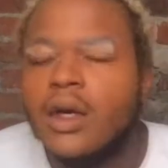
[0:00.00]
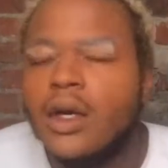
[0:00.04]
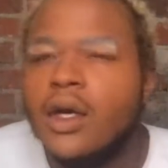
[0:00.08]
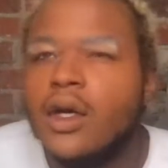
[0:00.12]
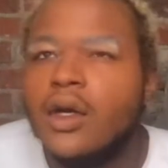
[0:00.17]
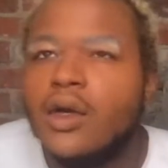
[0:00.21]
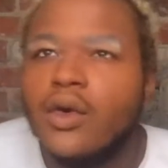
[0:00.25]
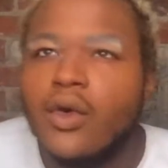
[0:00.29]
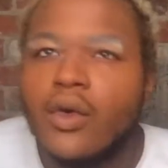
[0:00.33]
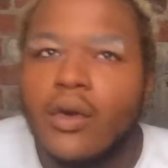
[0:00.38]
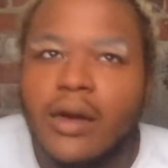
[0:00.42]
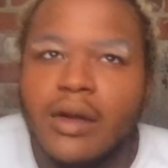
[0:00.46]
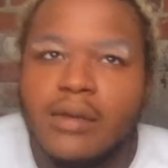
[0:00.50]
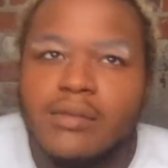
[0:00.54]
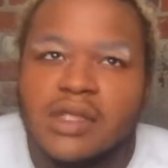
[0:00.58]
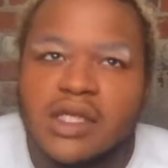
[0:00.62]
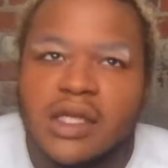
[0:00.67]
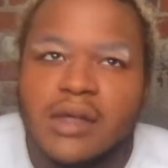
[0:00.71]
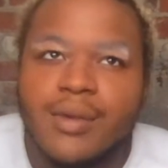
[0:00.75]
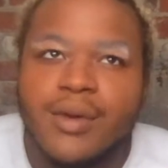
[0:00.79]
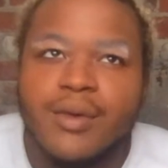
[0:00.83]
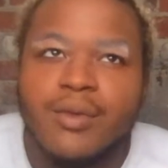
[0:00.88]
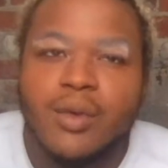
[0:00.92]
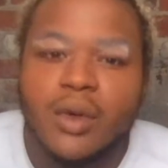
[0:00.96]
creams can
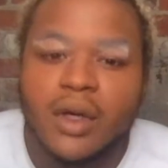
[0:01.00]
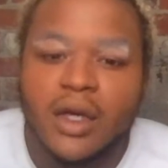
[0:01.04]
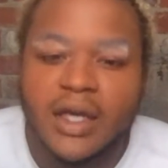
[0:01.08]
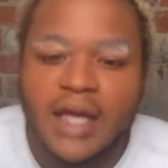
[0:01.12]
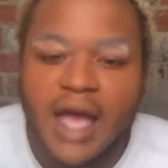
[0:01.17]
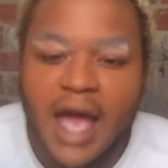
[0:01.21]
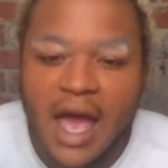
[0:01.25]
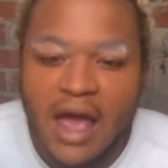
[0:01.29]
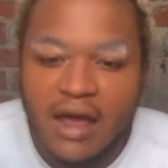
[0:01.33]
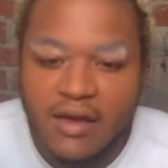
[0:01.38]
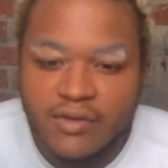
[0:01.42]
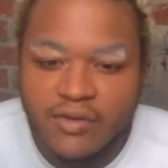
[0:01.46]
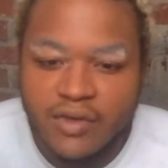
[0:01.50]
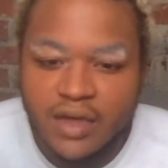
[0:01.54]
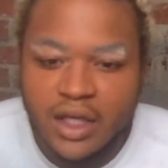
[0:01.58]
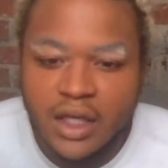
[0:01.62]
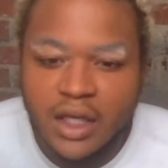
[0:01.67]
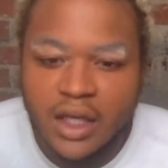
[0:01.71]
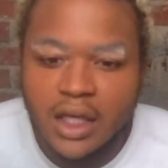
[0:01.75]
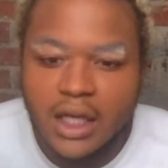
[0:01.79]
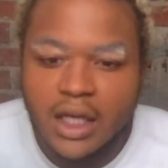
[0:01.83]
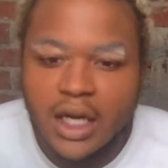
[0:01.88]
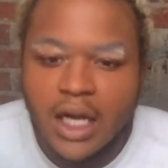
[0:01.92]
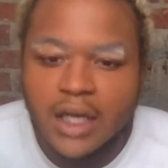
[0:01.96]
be really
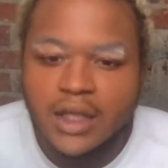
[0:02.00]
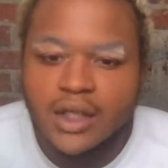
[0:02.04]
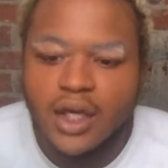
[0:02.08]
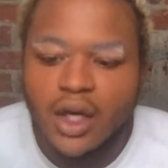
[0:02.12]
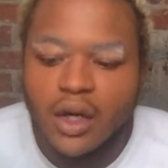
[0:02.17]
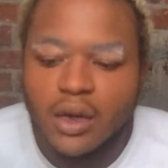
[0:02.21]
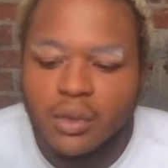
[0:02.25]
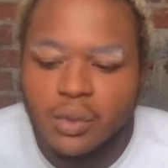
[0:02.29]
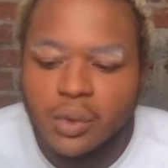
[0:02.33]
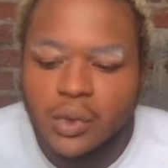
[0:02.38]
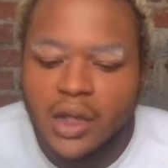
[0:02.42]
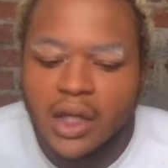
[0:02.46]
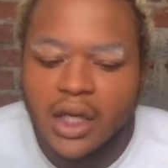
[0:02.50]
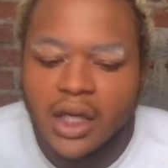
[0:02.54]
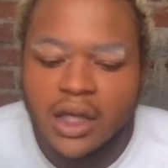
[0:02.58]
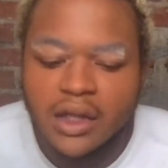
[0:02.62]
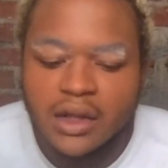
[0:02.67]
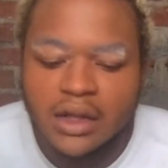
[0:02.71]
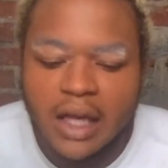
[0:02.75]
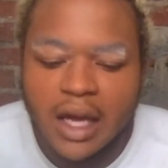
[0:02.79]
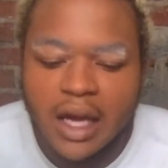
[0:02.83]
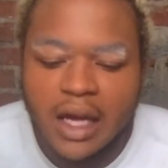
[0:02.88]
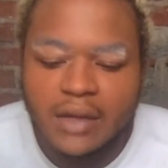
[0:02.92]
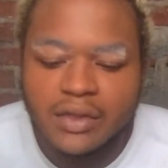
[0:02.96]
heavy and I don't think
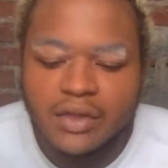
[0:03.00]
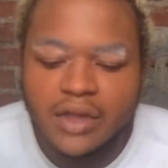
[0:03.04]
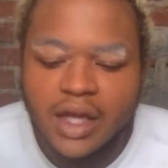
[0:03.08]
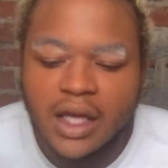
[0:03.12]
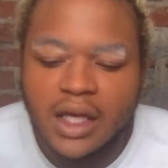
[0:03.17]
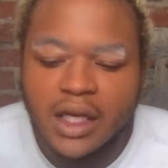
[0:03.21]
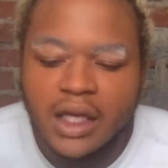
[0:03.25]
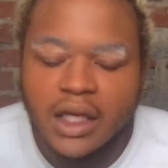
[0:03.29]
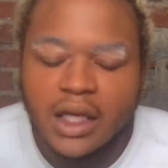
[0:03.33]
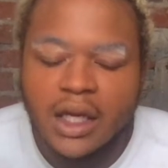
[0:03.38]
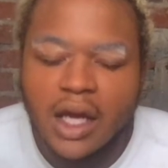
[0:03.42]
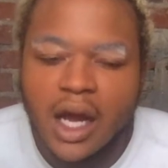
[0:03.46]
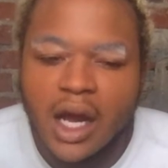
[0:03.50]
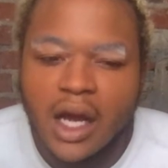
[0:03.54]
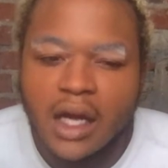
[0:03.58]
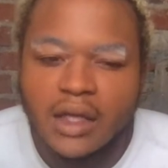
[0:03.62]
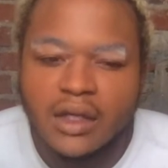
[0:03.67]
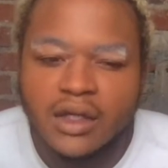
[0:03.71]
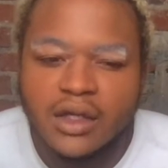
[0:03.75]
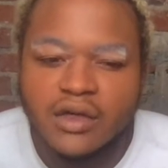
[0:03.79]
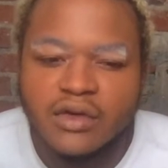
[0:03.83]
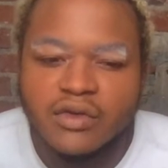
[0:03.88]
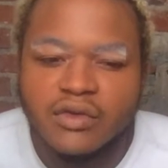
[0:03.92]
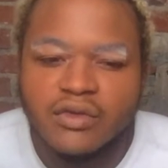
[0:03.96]
that they
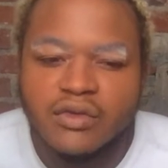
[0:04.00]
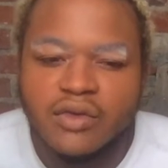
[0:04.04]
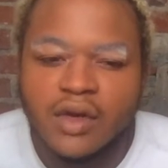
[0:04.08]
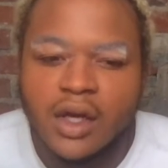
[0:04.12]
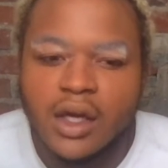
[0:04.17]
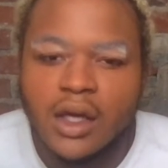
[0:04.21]
kind of